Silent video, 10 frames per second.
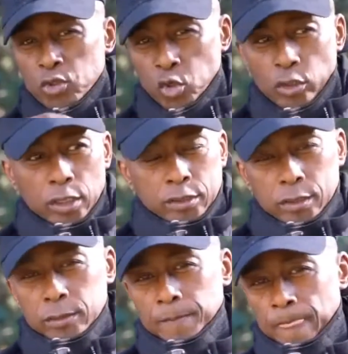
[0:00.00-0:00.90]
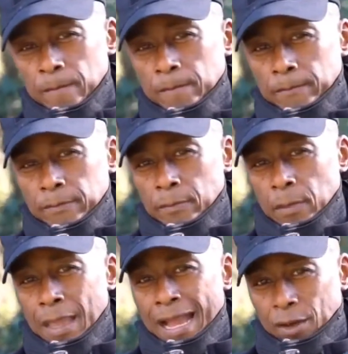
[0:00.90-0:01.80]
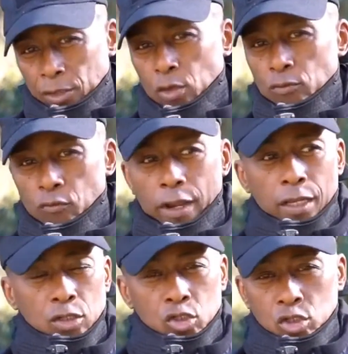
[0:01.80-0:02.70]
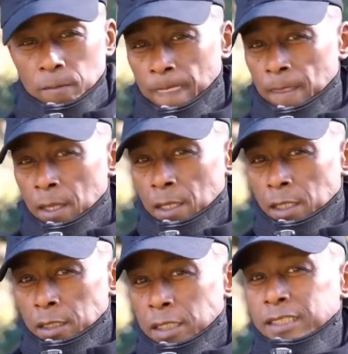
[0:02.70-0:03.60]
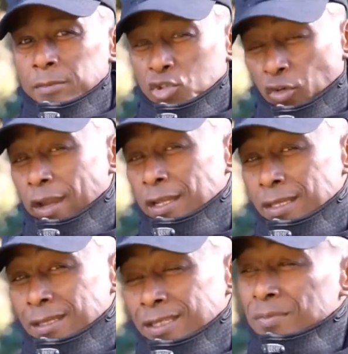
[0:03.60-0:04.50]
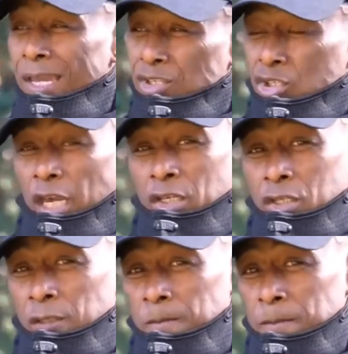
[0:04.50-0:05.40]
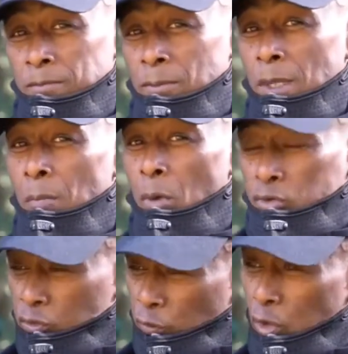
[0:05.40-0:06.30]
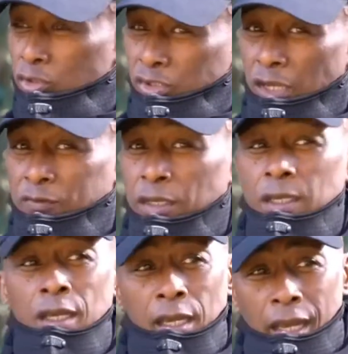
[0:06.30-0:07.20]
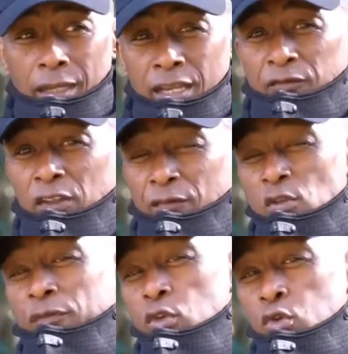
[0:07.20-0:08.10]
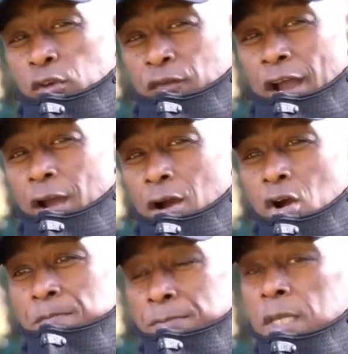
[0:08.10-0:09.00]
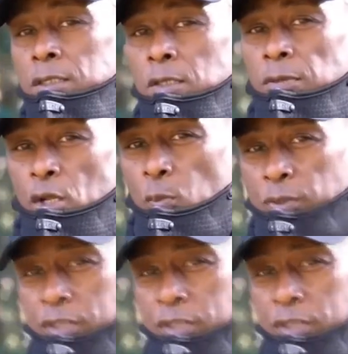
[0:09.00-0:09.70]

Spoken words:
Join us out here on the range to get some training, get some education, most of all safety, and definitely if you have to use your firearm, some legal